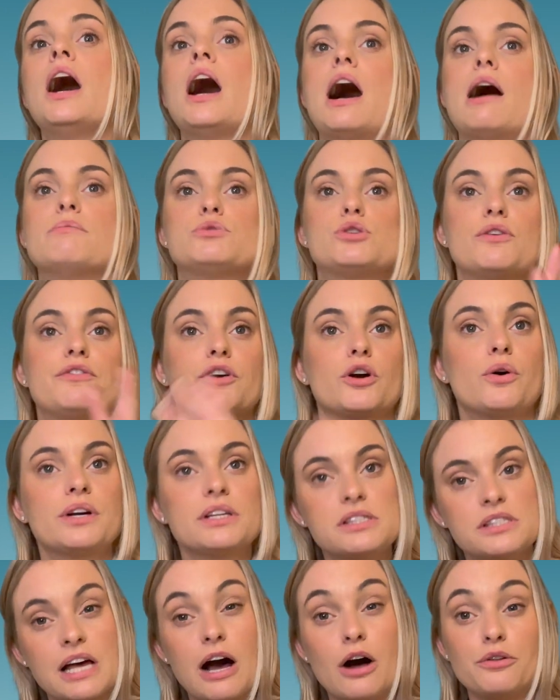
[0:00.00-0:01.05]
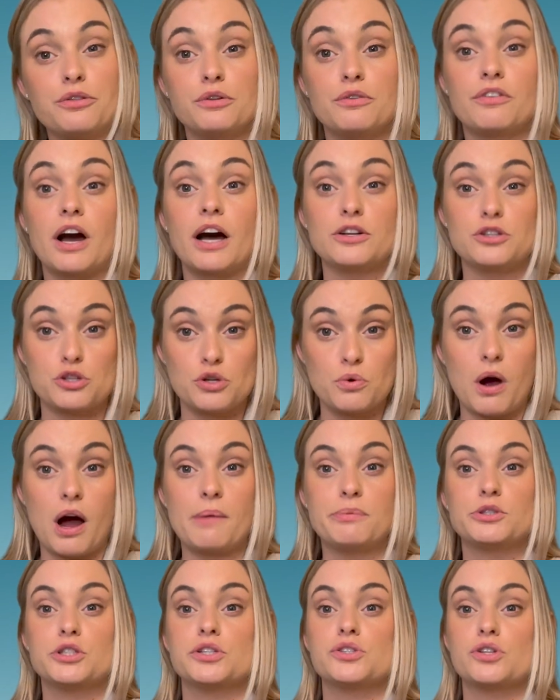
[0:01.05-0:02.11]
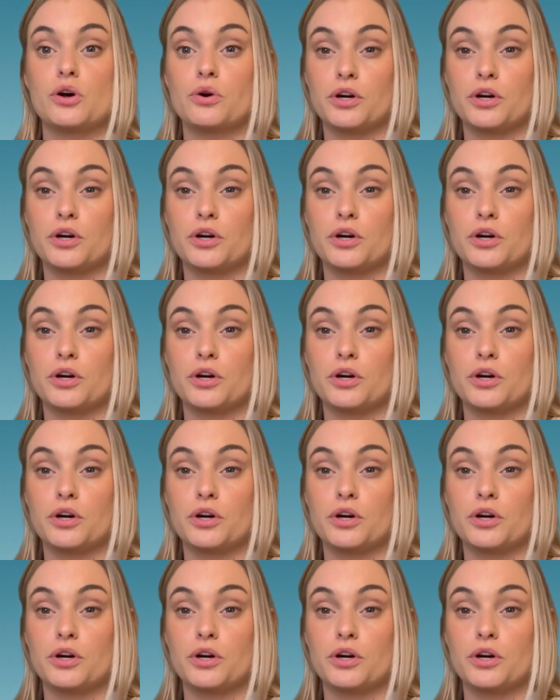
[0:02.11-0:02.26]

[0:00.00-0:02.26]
So if you're going south, you've got 2 options,